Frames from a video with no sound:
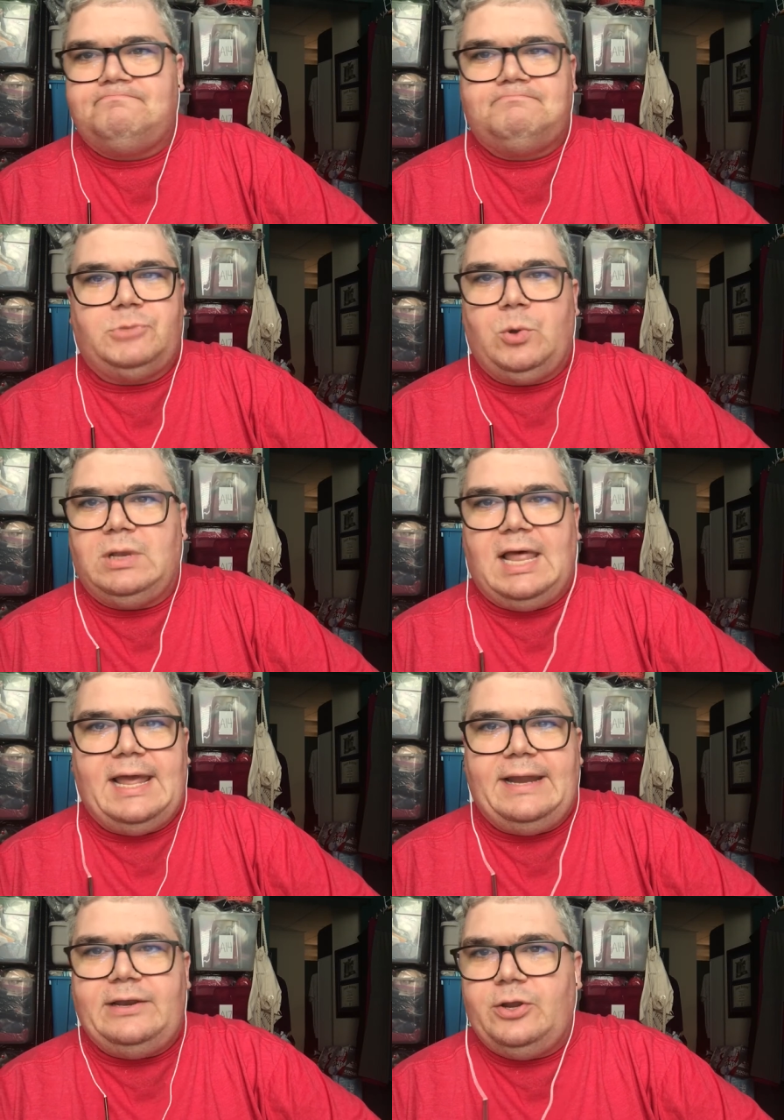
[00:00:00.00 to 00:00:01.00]
no
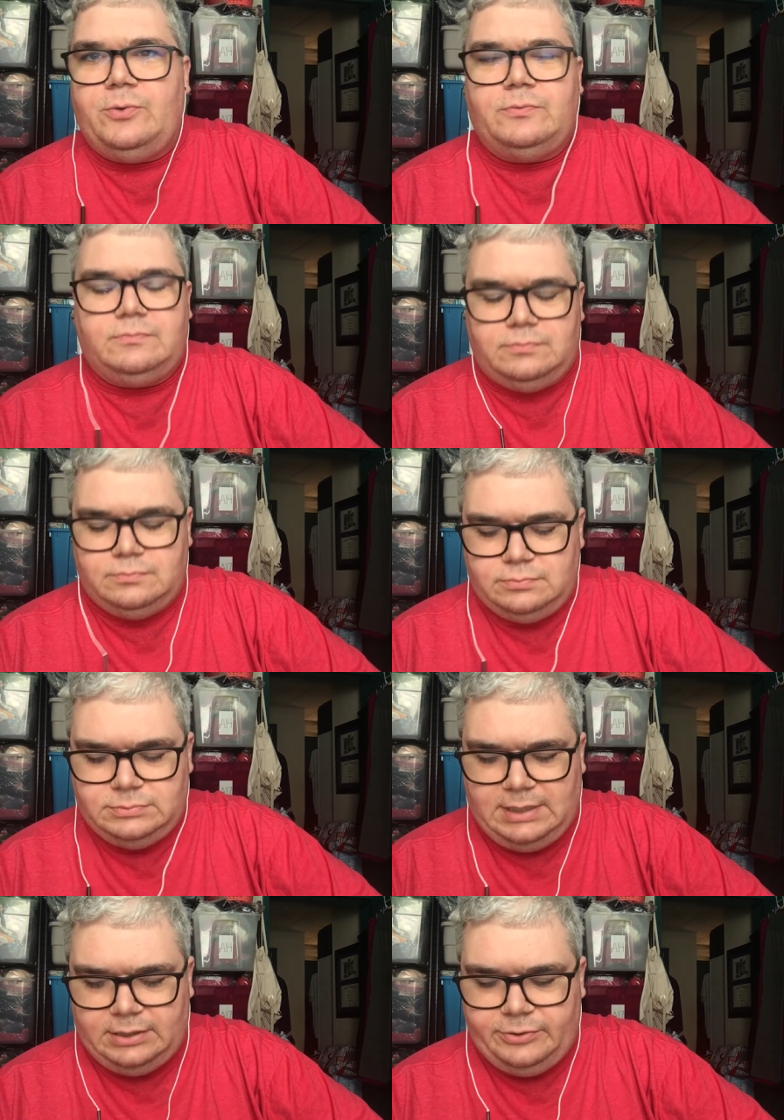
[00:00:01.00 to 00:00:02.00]
light, no
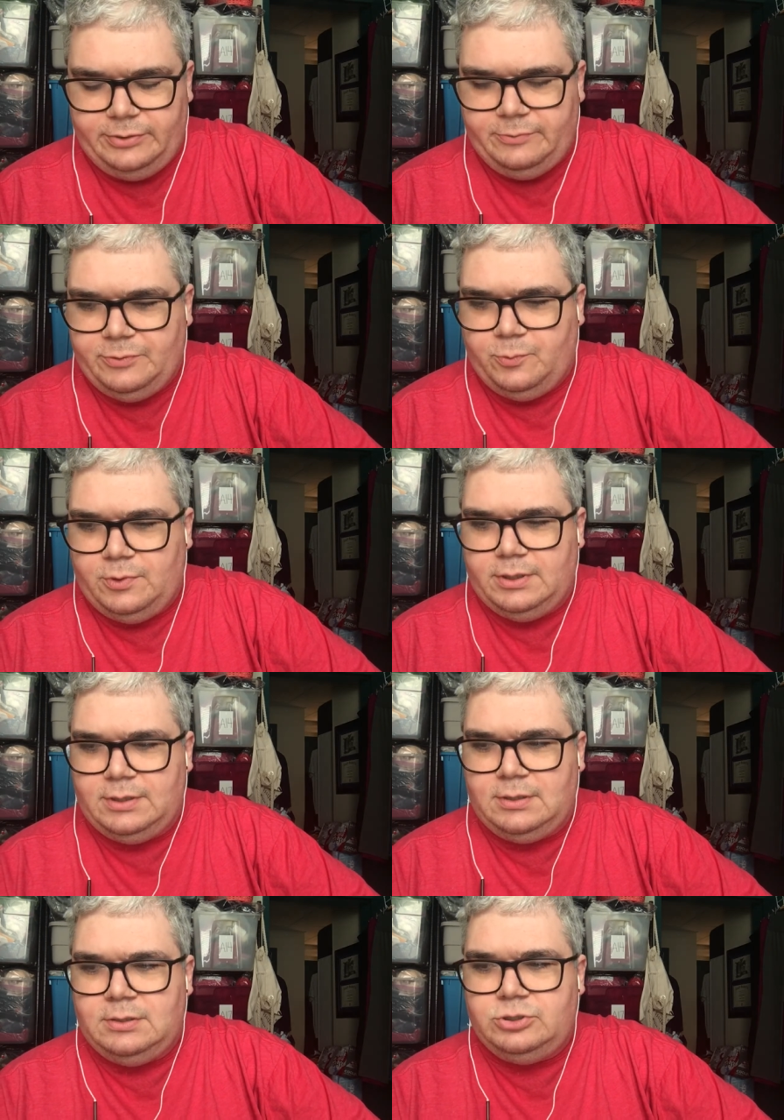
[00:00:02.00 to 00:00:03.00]
diluted with
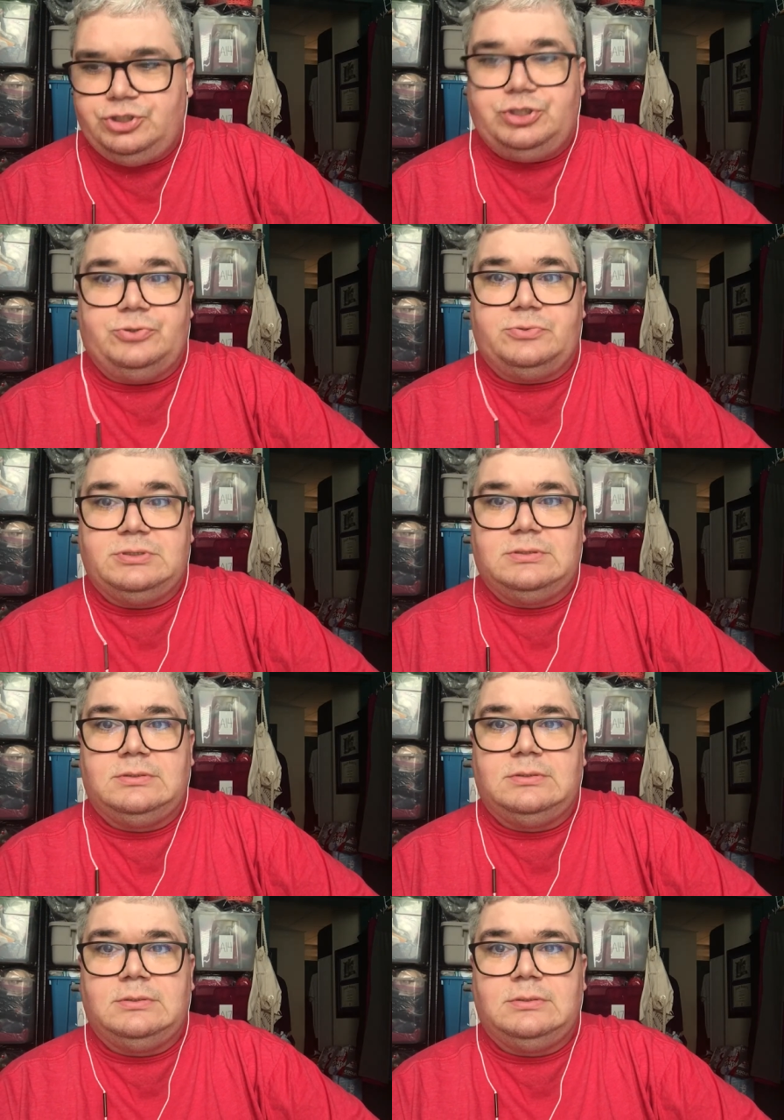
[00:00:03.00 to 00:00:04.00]
water juice.
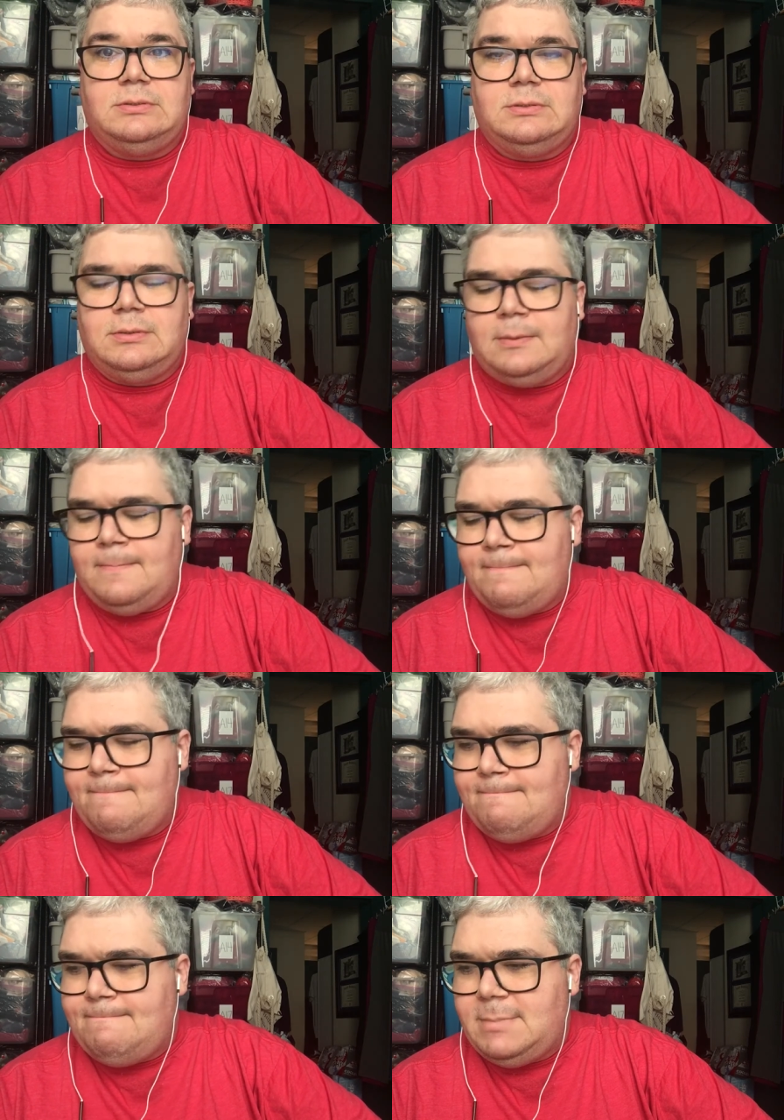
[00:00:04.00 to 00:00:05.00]

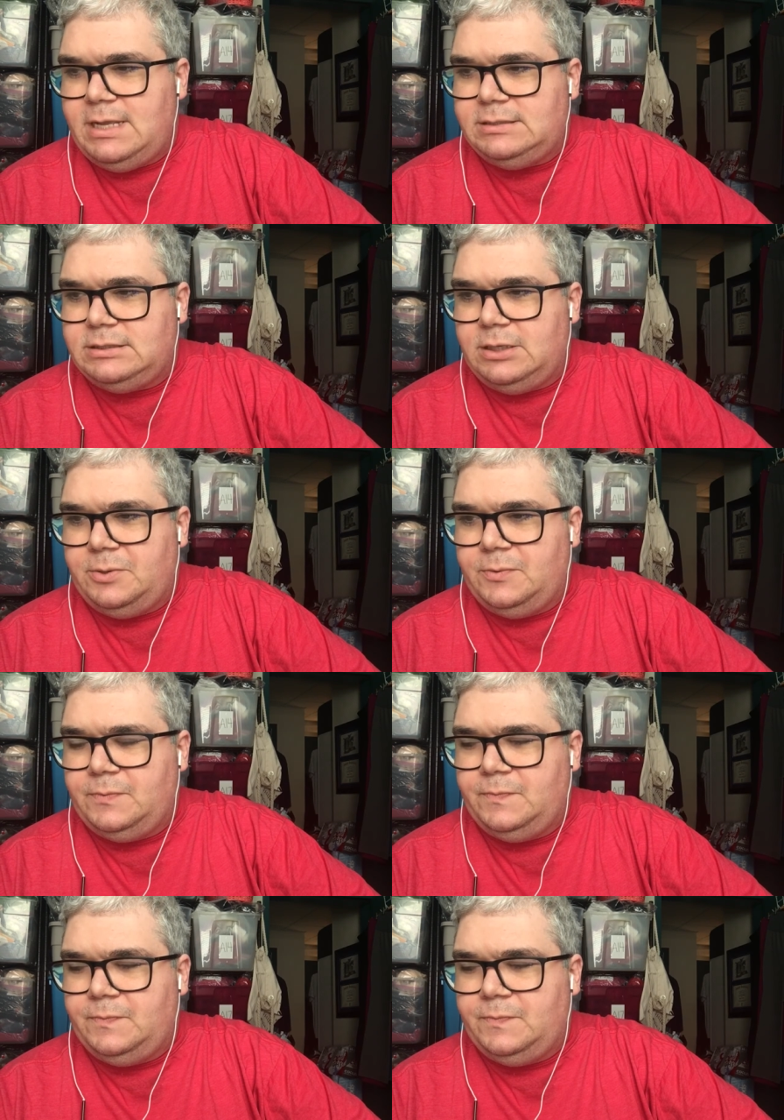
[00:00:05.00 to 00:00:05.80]
And so